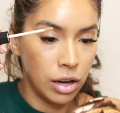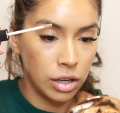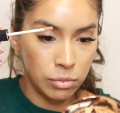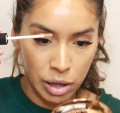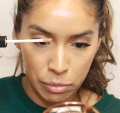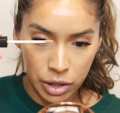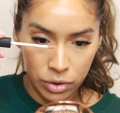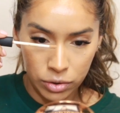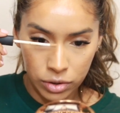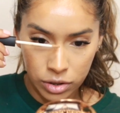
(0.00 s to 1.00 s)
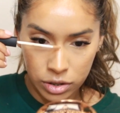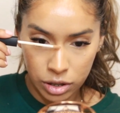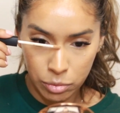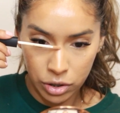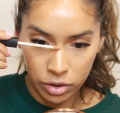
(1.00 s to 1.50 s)
on my
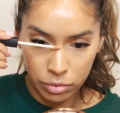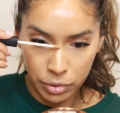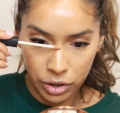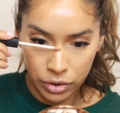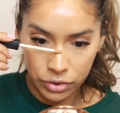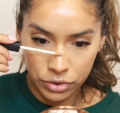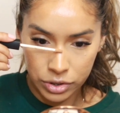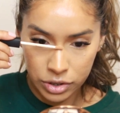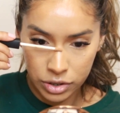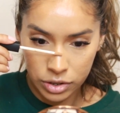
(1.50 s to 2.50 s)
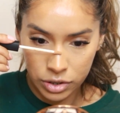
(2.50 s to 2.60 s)
the middle of my nose.